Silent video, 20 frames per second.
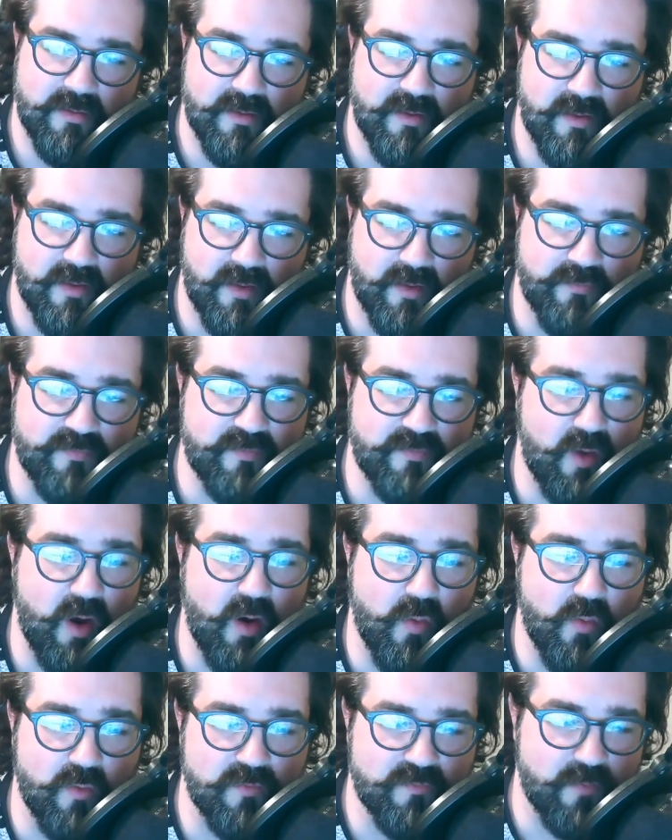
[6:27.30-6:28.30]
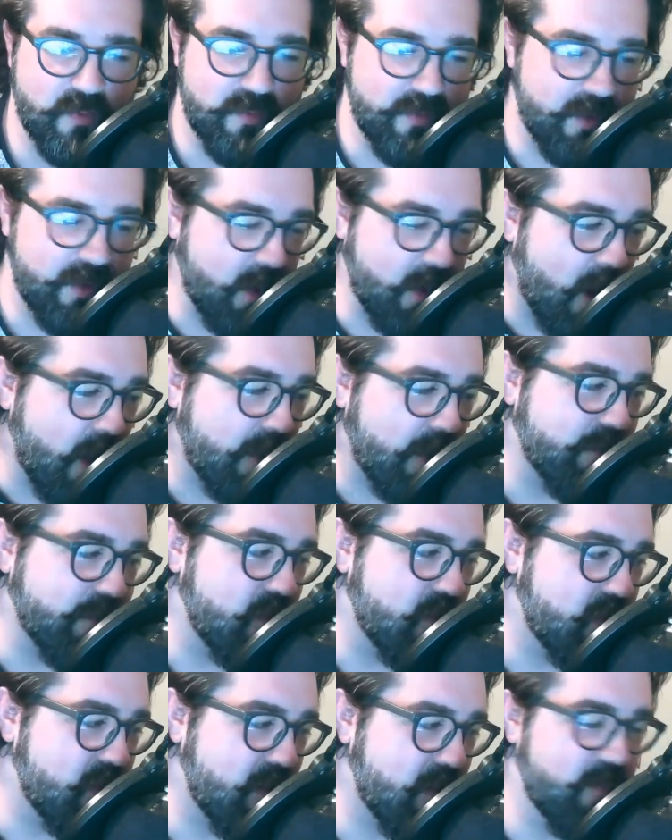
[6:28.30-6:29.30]
of Star Wars, all that
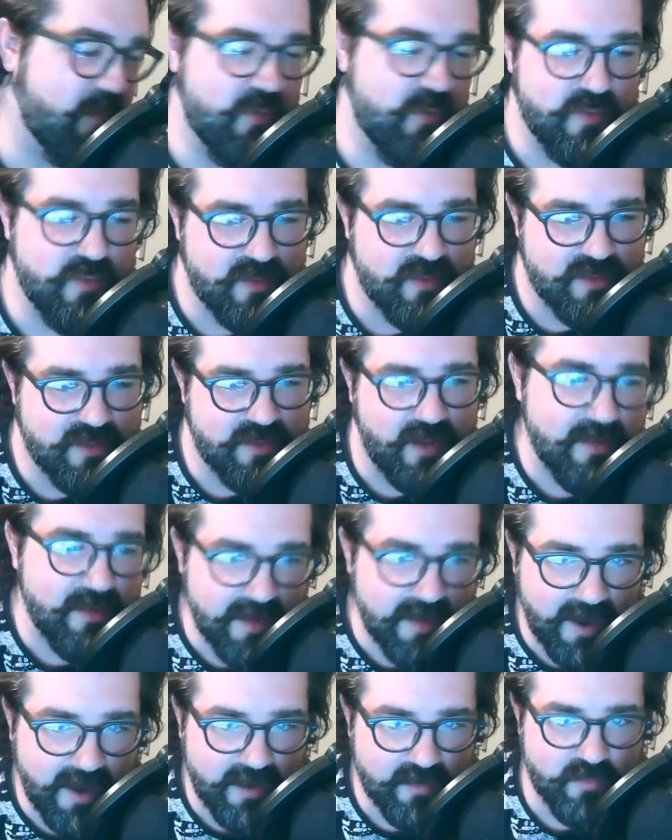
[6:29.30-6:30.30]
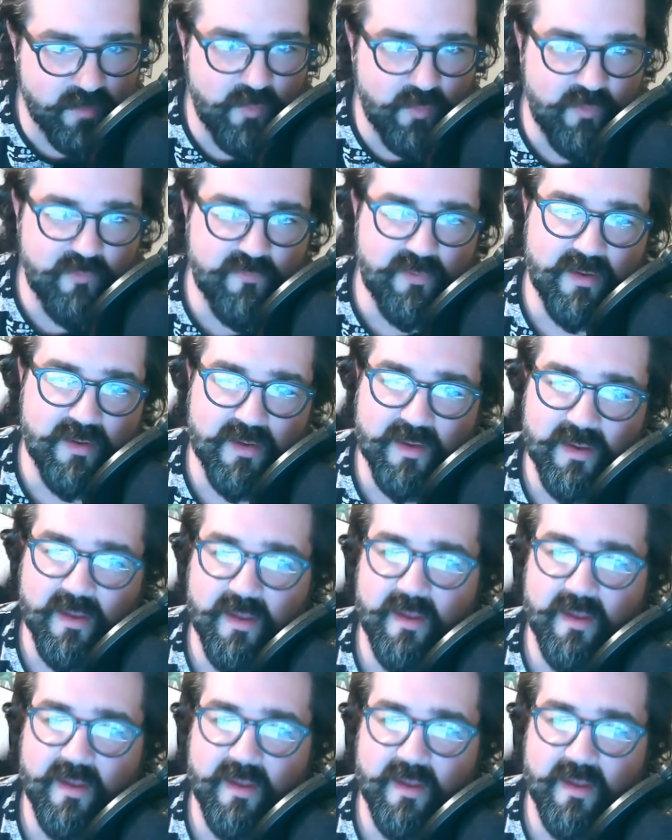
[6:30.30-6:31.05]
authorship, and you just sucked it out of the movie,